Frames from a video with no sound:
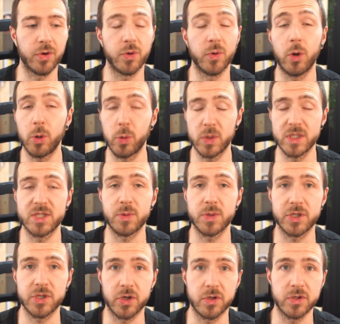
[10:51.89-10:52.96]
you always
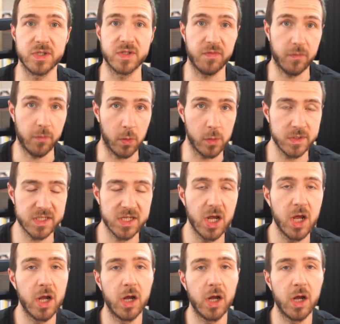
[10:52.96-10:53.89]
return false.